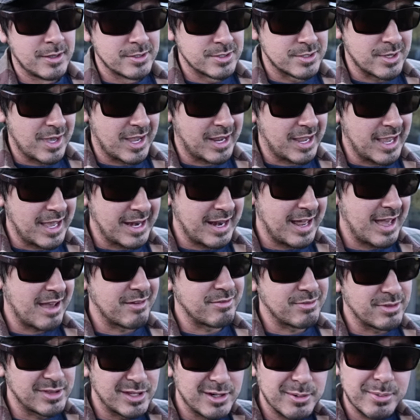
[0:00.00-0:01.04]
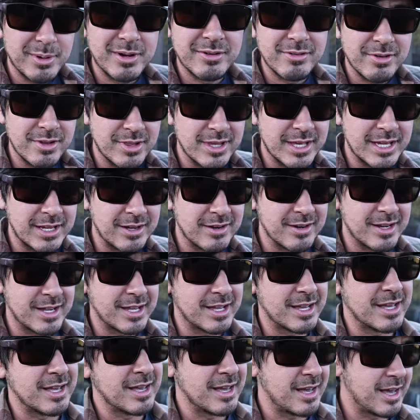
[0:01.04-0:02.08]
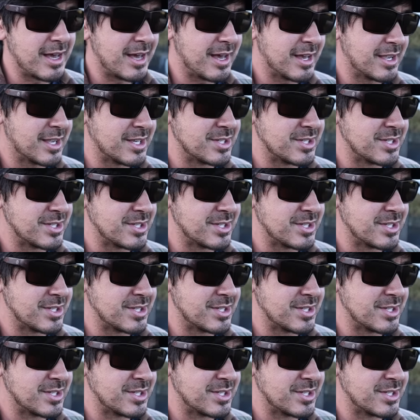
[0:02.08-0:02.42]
so I kind of have a little bit of a lingering uh,